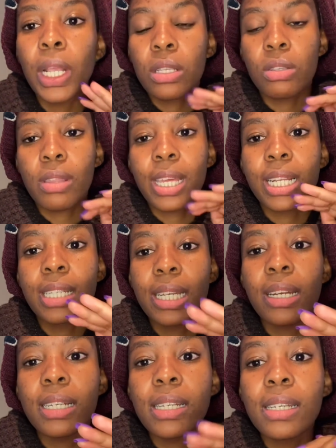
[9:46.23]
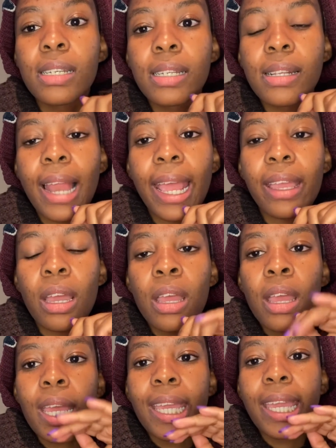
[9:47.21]
so they didn't like
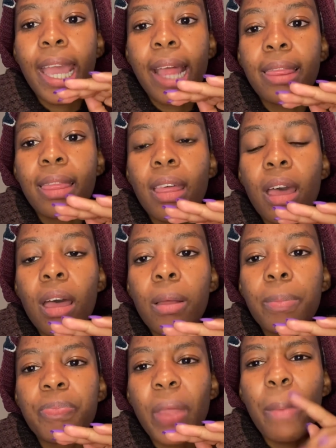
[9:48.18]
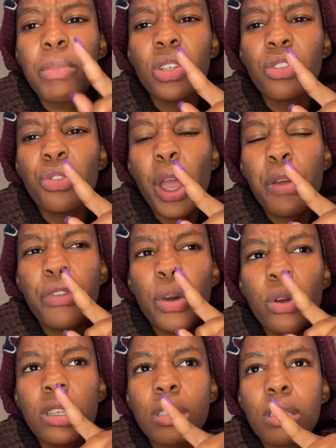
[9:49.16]
get the, I'm not sure if it
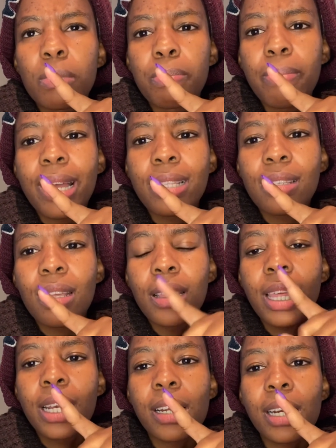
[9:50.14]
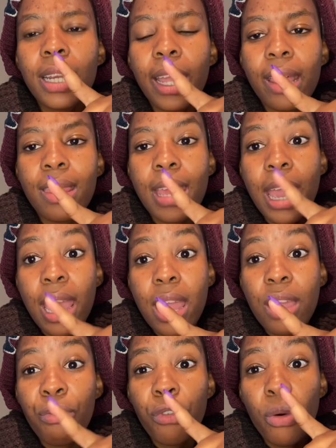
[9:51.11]
was math, they didn't get the
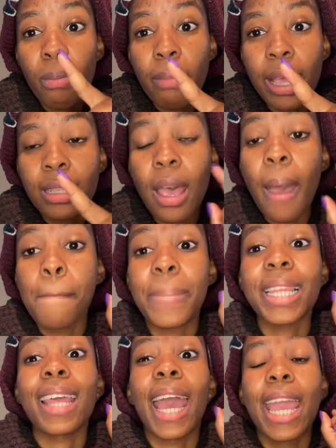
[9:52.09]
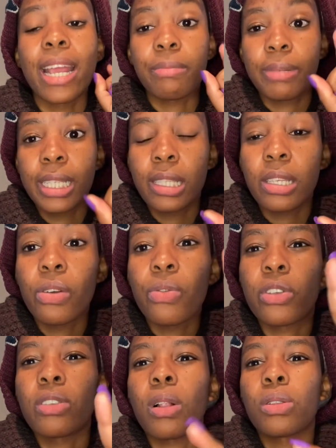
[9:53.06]
A for math, but their NBT
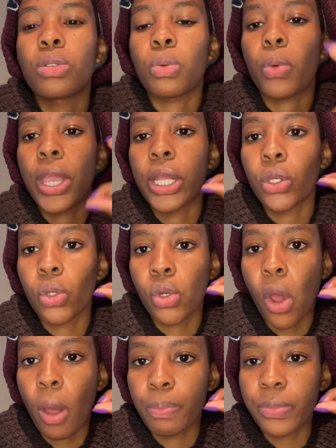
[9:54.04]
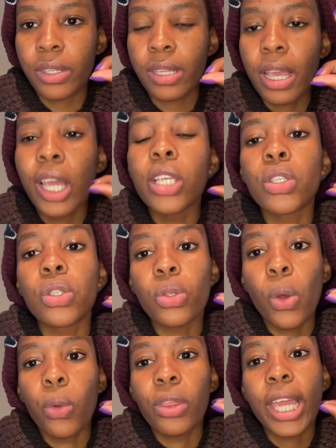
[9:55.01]
results were tops.
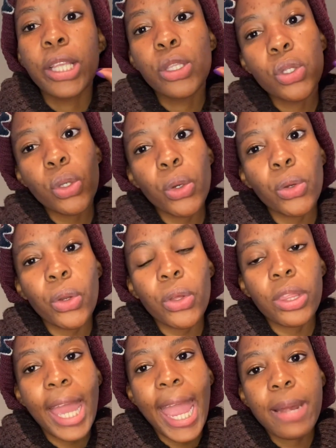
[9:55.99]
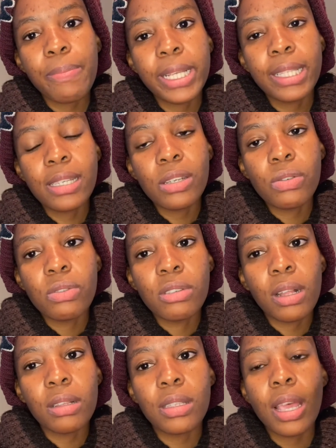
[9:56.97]
So they took the NBT
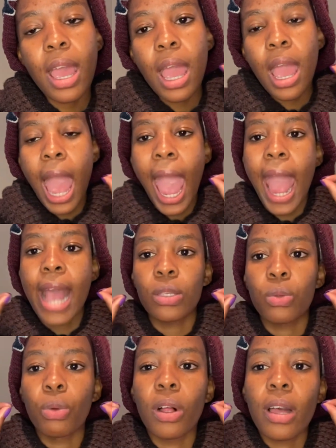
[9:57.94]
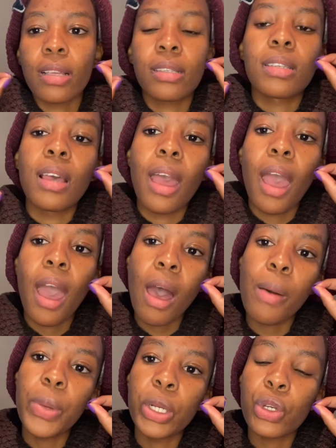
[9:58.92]
results as well as her
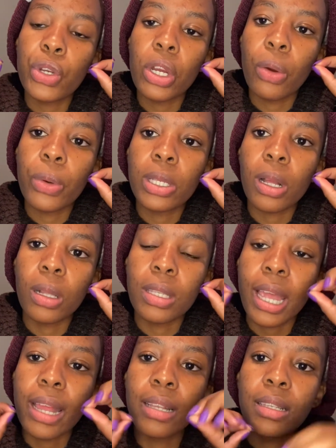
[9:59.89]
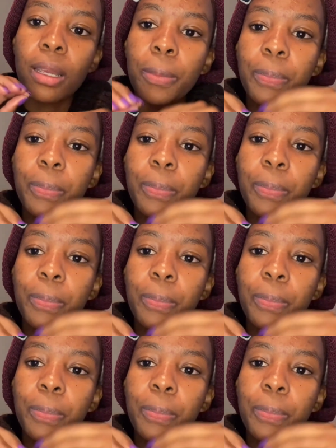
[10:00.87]
matric results, and